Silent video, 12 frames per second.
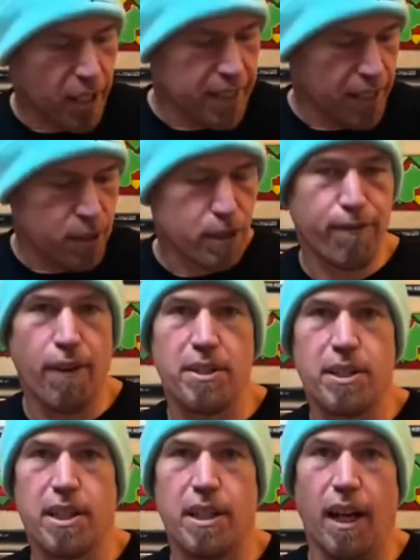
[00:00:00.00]
those front
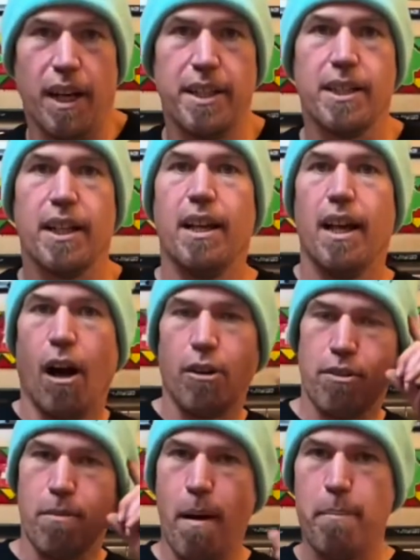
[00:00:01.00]
side, I was
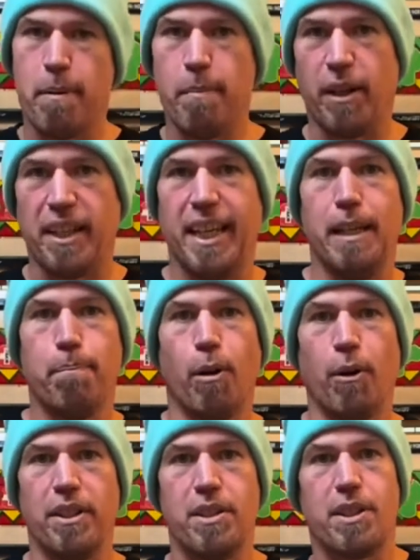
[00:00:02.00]
remembering my key
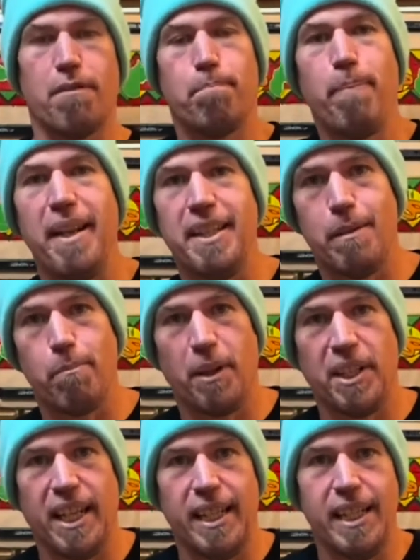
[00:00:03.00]
points of bending my
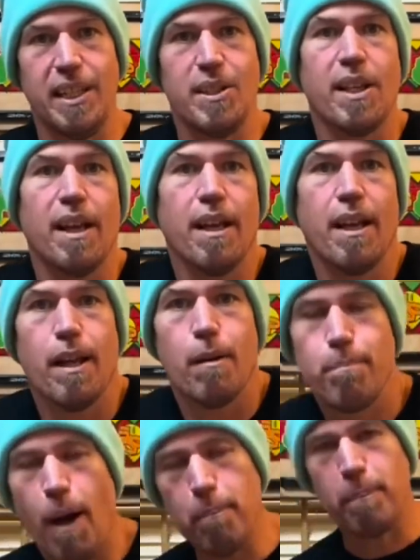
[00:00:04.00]
knees, pumping